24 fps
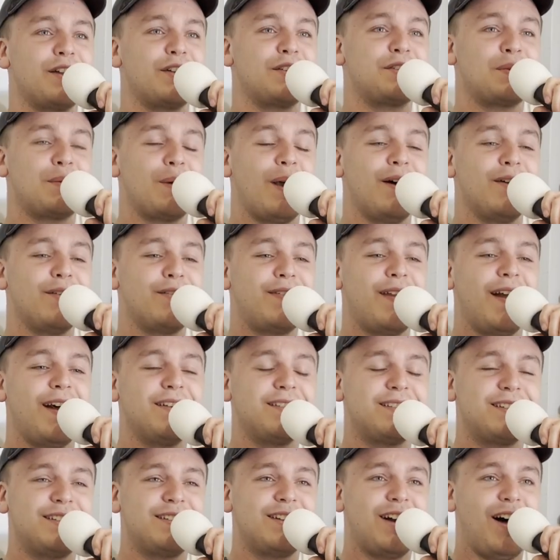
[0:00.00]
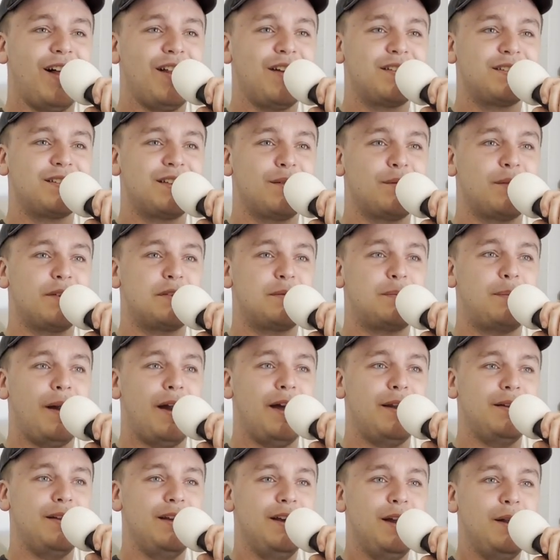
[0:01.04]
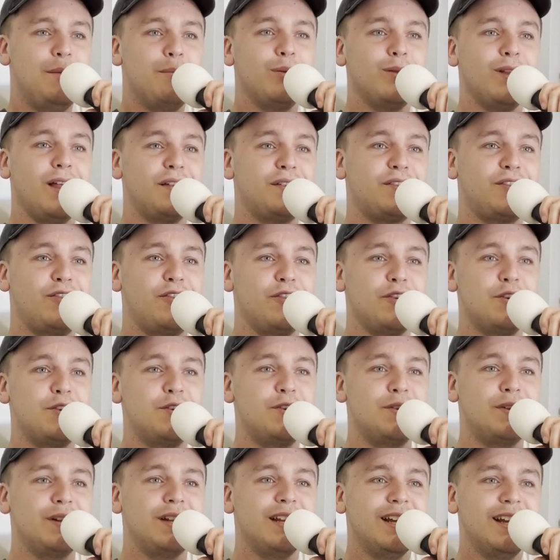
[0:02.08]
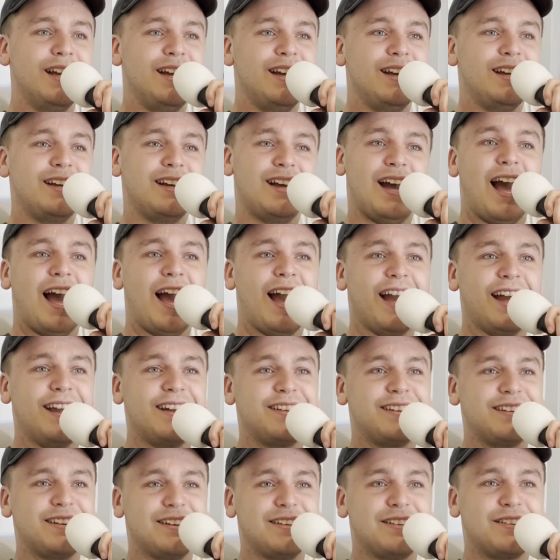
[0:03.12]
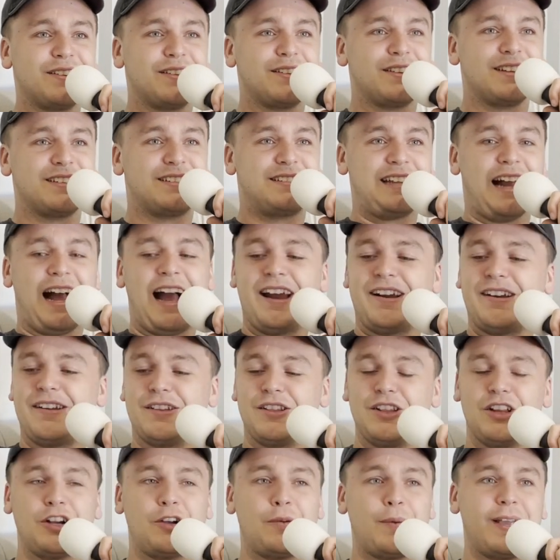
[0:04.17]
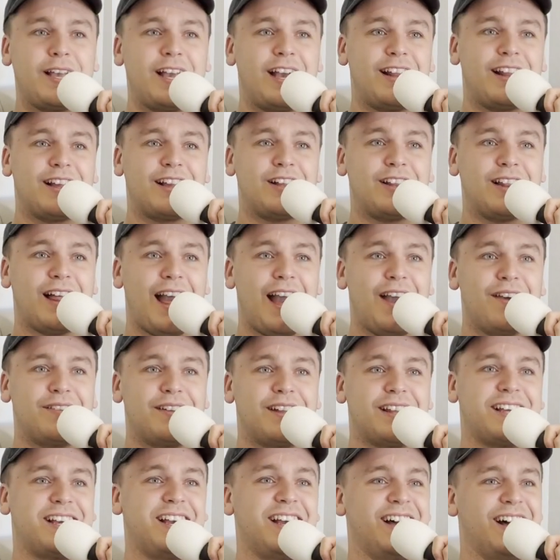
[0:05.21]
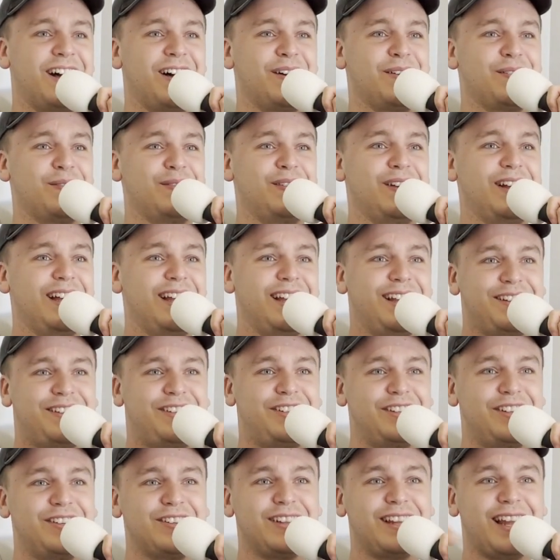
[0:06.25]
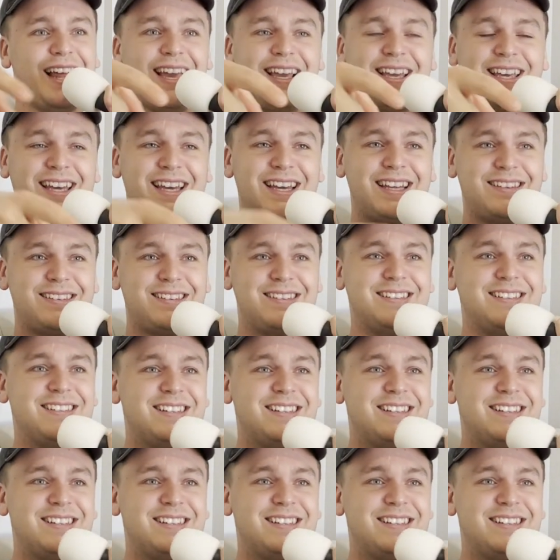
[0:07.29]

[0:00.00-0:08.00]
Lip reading: $12,000 that we spent plus food and this diner. Look, we got a clown to come. Do you like it?